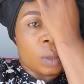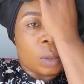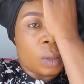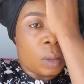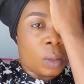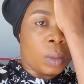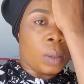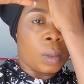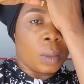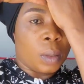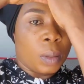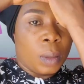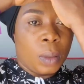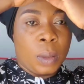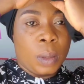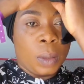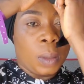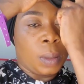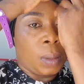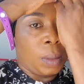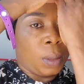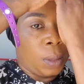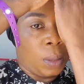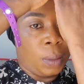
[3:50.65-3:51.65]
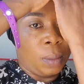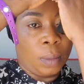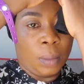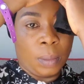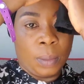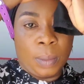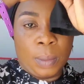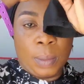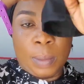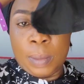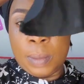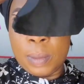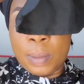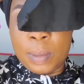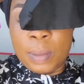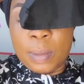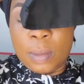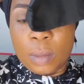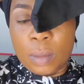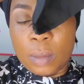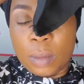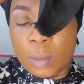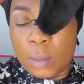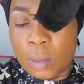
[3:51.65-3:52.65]
Make sure you drag it, you pull it
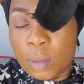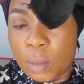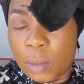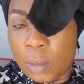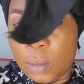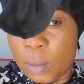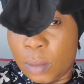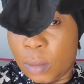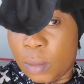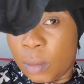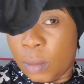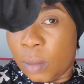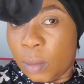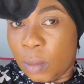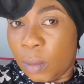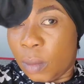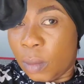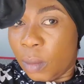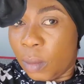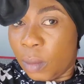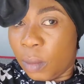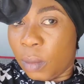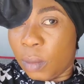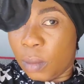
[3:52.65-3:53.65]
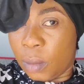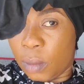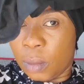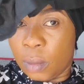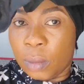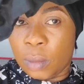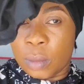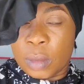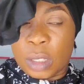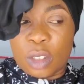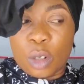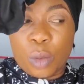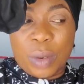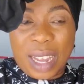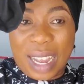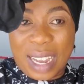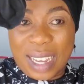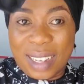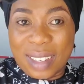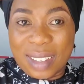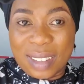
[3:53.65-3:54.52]
up so that your gele will be very firm.